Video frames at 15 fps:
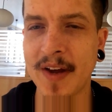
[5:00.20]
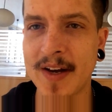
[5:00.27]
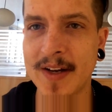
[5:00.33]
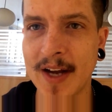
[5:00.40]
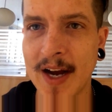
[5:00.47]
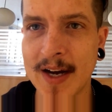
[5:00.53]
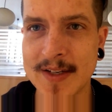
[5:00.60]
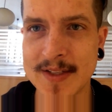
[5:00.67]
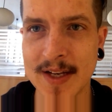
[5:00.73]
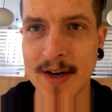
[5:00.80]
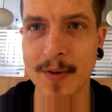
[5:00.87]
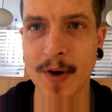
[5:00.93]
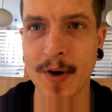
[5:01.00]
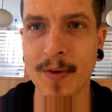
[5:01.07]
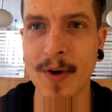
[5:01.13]
head guys that
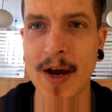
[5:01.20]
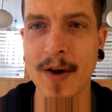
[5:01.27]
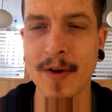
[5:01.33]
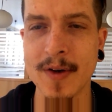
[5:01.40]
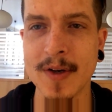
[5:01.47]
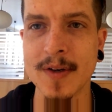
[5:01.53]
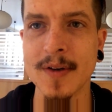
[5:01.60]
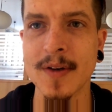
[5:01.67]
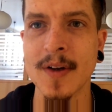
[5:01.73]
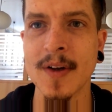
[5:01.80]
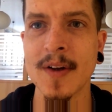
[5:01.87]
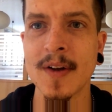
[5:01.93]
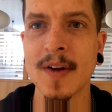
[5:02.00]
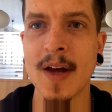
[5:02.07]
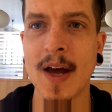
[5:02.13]
run around and
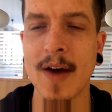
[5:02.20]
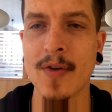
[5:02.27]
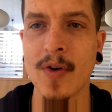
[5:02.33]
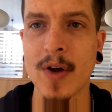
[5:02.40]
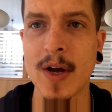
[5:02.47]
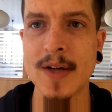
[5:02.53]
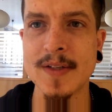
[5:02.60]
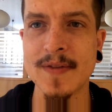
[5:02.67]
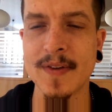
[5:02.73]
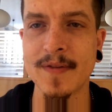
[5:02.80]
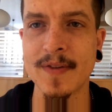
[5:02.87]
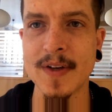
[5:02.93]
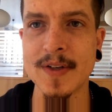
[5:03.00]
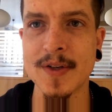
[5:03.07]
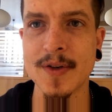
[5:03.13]
have all kinds of
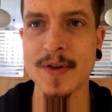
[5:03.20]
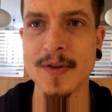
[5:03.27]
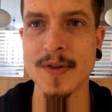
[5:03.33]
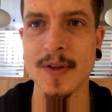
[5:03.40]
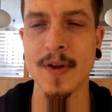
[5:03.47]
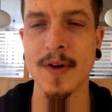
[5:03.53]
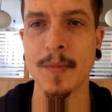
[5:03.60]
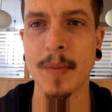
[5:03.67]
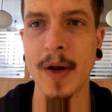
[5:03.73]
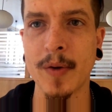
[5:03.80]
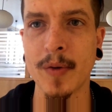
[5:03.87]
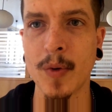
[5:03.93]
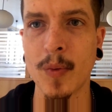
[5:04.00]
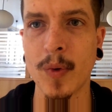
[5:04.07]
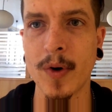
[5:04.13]
adventures in their
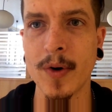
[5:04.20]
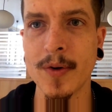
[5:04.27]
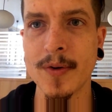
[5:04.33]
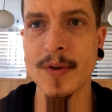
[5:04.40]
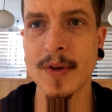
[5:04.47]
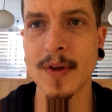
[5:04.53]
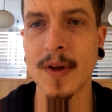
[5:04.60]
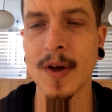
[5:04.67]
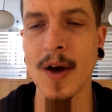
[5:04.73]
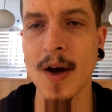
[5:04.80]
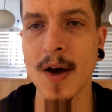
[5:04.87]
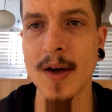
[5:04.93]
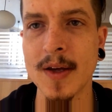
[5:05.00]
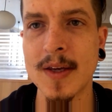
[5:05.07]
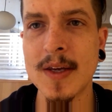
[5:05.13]
micro world.
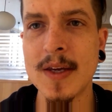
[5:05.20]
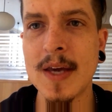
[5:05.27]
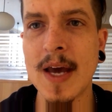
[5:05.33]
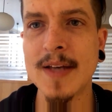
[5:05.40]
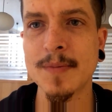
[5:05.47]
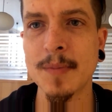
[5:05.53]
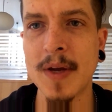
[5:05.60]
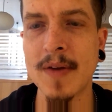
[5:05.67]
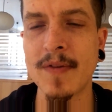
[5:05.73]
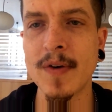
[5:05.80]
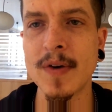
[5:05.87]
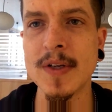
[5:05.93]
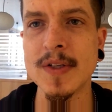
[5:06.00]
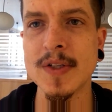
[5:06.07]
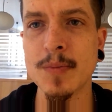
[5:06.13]
He has made
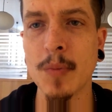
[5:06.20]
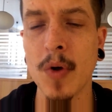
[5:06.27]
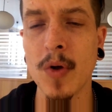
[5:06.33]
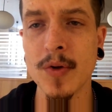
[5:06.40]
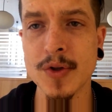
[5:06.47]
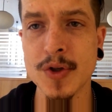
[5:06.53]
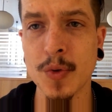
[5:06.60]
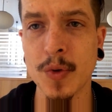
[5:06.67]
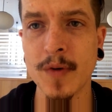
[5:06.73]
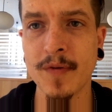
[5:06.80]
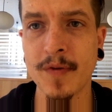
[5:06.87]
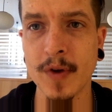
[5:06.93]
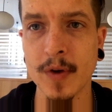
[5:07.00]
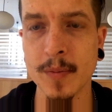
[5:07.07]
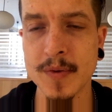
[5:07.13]
very small short
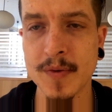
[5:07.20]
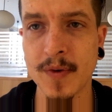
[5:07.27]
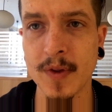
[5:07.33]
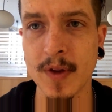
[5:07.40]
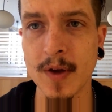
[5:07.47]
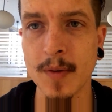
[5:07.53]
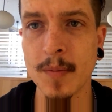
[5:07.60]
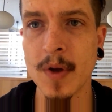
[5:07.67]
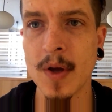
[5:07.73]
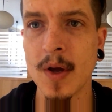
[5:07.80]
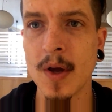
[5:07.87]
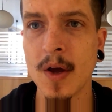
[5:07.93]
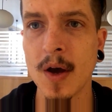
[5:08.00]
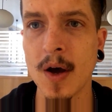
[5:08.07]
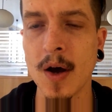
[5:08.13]
films for them
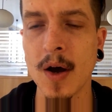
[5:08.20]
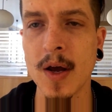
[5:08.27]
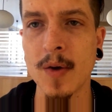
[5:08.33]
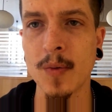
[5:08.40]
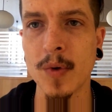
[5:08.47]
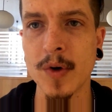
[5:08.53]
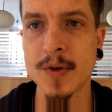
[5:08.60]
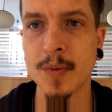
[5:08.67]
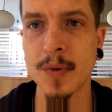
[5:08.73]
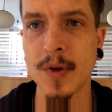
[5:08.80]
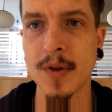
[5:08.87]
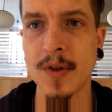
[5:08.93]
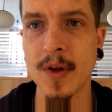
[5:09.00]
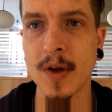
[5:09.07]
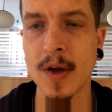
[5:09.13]
and worked
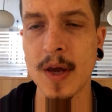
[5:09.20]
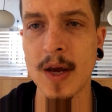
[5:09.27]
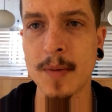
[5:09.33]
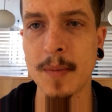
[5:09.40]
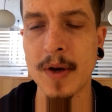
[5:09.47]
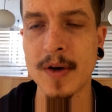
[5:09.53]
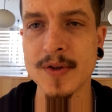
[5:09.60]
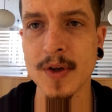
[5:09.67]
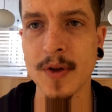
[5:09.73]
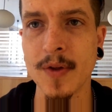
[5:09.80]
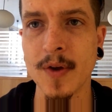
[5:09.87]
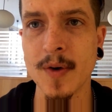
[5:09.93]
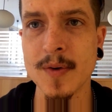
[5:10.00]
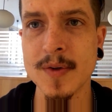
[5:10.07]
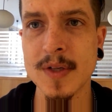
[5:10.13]
with animators on
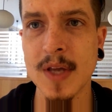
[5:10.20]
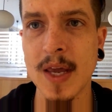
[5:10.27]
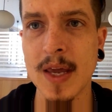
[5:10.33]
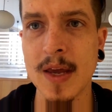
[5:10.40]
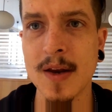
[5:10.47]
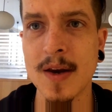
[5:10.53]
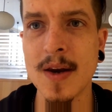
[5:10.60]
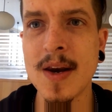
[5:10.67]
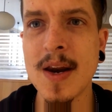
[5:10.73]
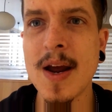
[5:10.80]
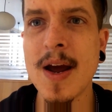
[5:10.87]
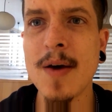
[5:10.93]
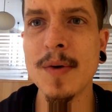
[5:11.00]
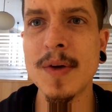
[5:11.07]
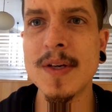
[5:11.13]
those. And
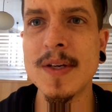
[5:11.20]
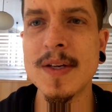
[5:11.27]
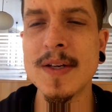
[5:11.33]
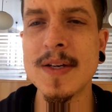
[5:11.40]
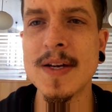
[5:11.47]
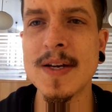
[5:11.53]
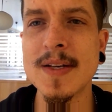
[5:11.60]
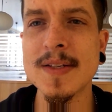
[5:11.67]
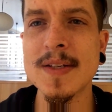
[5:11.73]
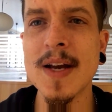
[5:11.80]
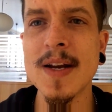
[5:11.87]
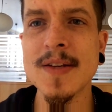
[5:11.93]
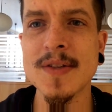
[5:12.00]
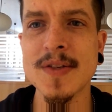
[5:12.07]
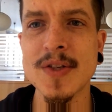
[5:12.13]
now he is
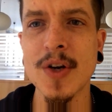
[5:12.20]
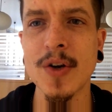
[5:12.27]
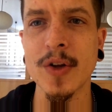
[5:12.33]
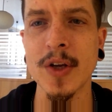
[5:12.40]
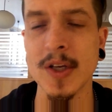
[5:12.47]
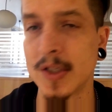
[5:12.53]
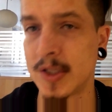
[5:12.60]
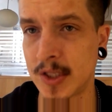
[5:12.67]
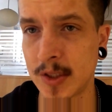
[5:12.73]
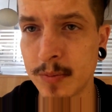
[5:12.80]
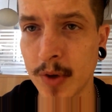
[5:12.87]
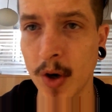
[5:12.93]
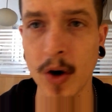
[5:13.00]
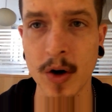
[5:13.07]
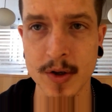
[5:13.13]
not necessarily in
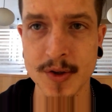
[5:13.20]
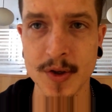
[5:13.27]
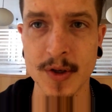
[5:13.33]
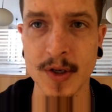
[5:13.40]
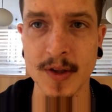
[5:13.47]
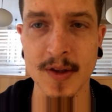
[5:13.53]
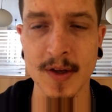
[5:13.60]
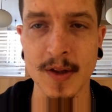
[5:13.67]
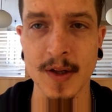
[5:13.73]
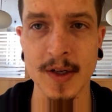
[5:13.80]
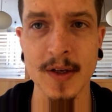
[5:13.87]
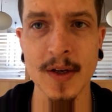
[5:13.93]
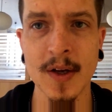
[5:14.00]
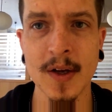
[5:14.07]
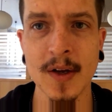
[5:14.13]
deep talks or anything, like
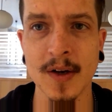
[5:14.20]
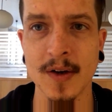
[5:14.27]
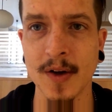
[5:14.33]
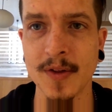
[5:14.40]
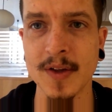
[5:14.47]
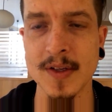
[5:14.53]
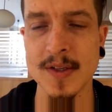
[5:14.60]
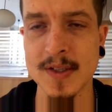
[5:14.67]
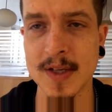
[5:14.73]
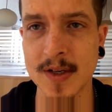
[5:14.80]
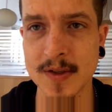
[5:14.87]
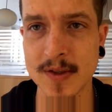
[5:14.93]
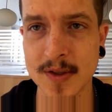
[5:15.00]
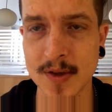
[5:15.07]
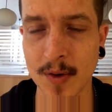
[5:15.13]
nothing's set
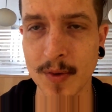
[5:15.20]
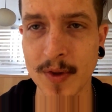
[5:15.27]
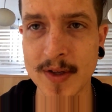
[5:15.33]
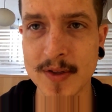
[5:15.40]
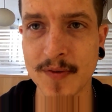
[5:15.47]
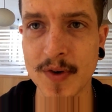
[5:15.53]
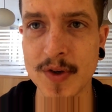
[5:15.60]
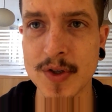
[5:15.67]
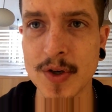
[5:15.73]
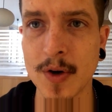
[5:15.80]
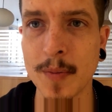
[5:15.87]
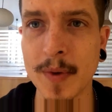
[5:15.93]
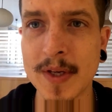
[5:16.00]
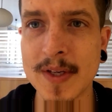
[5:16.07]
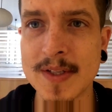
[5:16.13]
in stone, that's for sure.
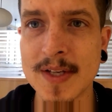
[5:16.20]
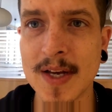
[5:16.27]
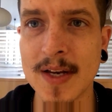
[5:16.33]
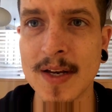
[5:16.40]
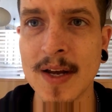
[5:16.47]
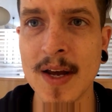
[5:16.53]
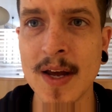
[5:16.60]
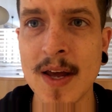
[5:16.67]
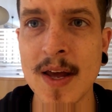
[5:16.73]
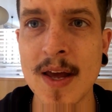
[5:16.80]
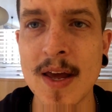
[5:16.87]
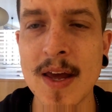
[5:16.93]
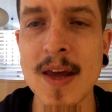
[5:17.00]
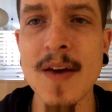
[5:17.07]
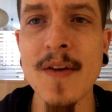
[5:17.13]
But he said
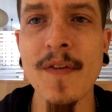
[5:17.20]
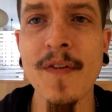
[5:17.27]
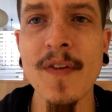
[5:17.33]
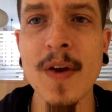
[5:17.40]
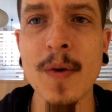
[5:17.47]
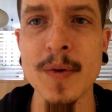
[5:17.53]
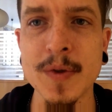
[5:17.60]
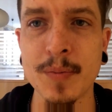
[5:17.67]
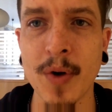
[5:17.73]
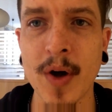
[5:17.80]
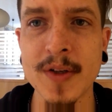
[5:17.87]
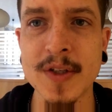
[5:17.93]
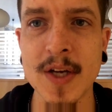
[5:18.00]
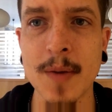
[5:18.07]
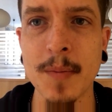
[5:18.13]
if it was
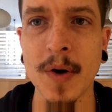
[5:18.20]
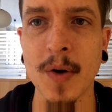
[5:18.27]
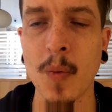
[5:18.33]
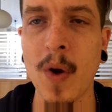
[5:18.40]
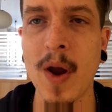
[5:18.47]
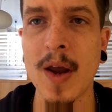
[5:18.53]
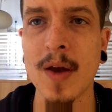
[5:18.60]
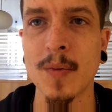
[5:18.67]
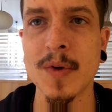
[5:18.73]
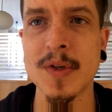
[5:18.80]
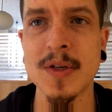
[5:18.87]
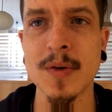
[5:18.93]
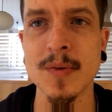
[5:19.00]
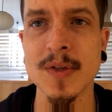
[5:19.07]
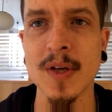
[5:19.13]
brought to him in a way in
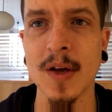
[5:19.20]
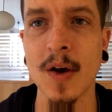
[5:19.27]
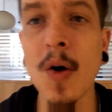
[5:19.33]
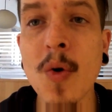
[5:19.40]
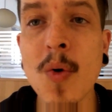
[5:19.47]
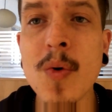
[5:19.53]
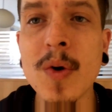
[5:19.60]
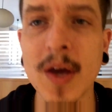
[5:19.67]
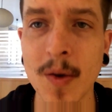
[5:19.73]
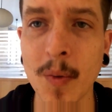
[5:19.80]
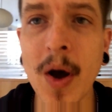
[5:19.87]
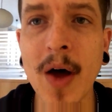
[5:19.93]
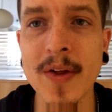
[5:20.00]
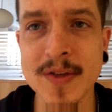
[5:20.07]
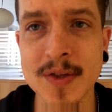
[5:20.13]
which he was like, oh, okay,
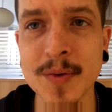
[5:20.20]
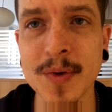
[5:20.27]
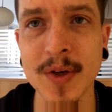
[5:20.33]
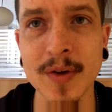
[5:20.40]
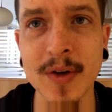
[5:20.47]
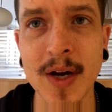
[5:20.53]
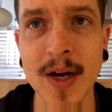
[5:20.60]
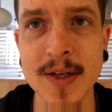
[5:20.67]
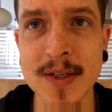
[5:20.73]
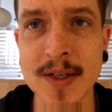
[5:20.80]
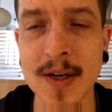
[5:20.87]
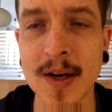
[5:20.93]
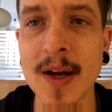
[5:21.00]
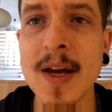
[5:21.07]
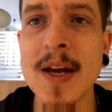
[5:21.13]
wow, that's a really great
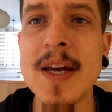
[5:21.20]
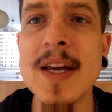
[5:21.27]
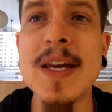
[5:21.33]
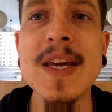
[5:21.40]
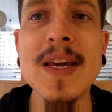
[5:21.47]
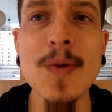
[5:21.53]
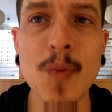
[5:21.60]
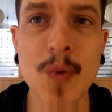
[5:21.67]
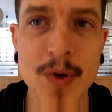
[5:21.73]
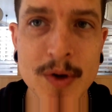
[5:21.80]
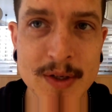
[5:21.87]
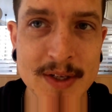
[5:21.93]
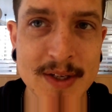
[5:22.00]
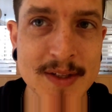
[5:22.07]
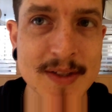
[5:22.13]
idea, he
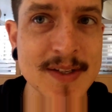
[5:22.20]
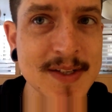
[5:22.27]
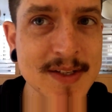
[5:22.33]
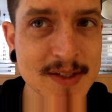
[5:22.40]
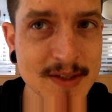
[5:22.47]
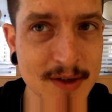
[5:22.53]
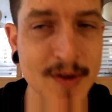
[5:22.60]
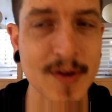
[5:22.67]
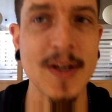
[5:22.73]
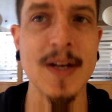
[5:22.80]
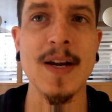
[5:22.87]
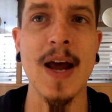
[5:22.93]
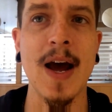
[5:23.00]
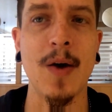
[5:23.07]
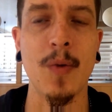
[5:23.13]
would consider it
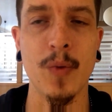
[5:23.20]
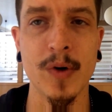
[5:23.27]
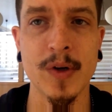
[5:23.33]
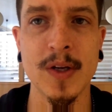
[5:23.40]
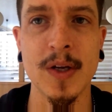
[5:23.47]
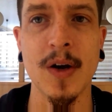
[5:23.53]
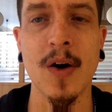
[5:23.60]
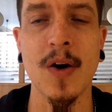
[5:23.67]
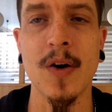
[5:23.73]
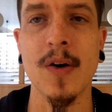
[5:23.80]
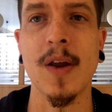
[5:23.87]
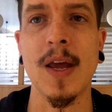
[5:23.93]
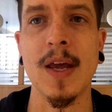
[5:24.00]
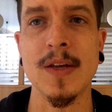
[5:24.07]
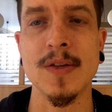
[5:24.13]
now, working
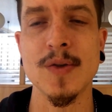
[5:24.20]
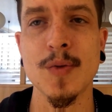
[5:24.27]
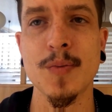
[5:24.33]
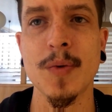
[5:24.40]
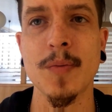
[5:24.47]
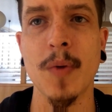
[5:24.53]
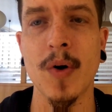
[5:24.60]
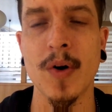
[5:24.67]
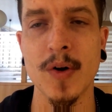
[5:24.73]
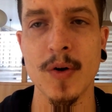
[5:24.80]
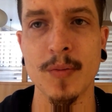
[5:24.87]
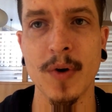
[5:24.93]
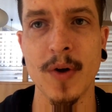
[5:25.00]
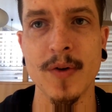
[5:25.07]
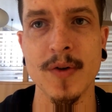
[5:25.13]
on a Super Mario
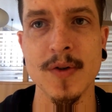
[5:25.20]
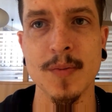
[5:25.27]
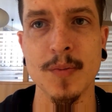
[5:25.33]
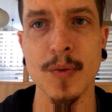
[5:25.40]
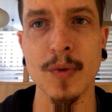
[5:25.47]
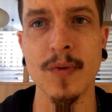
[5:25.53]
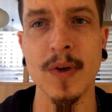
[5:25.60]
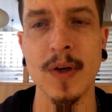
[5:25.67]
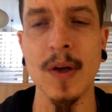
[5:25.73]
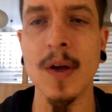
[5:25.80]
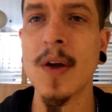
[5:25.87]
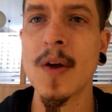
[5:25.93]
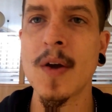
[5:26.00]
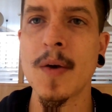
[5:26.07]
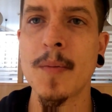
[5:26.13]
Brothers movie
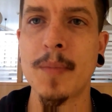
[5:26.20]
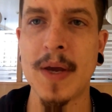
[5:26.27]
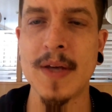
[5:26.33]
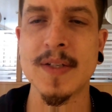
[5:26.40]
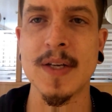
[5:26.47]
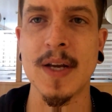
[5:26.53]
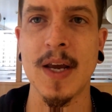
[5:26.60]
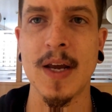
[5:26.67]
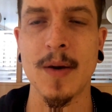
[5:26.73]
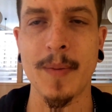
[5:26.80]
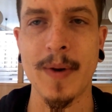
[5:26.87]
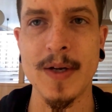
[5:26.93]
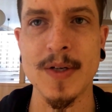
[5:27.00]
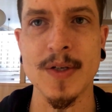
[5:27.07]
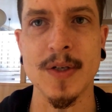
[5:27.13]
based in
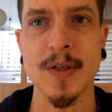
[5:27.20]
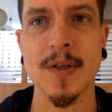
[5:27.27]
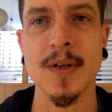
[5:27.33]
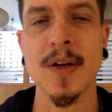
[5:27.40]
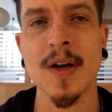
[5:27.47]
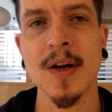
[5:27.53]
animation